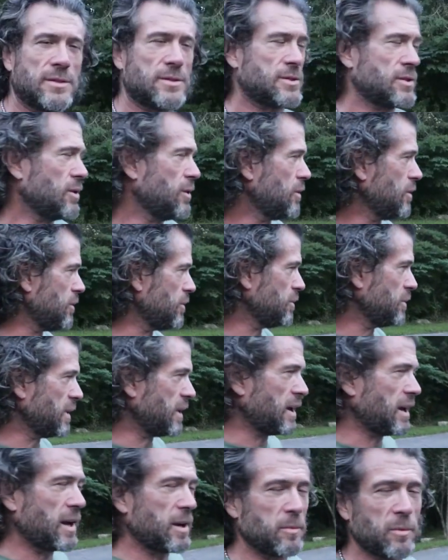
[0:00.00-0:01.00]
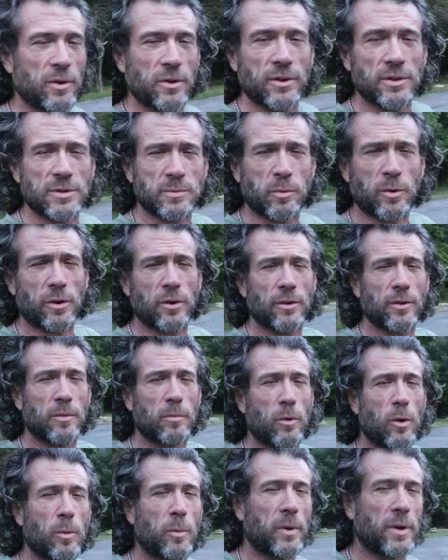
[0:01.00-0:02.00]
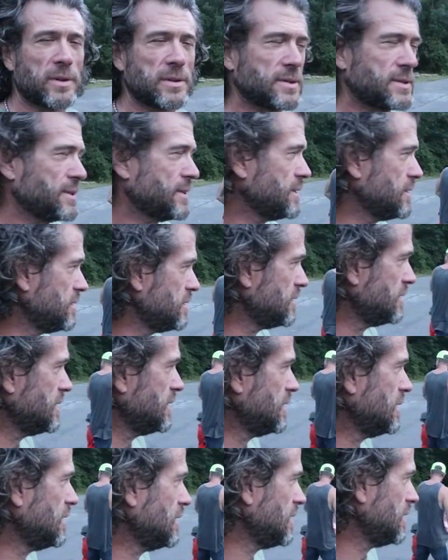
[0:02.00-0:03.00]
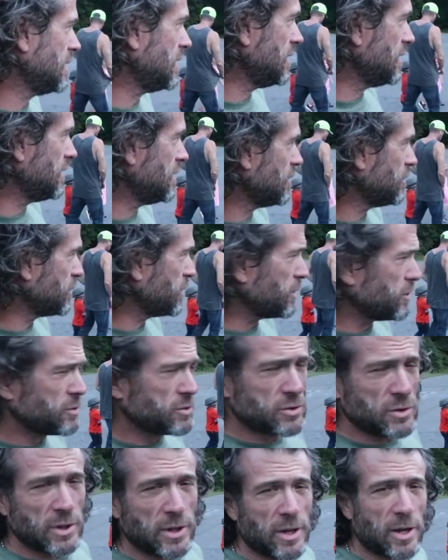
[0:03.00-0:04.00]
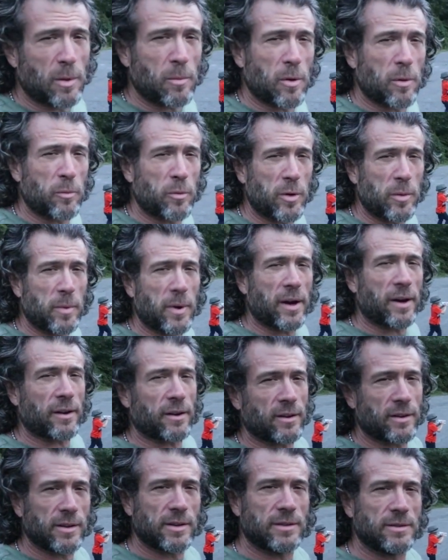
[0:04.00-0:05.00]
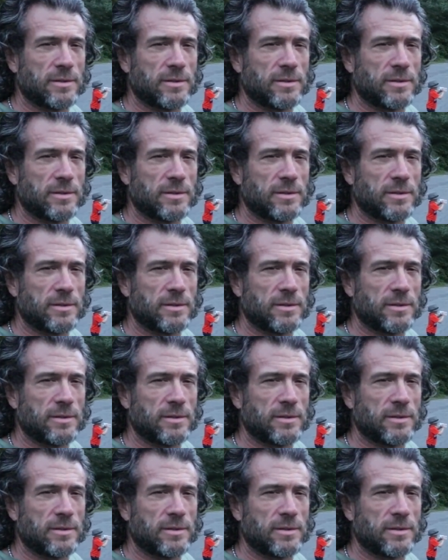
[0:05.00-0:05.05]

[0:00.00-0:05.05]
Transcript: So we came on the spur of the moment. We don't usually come unprepared,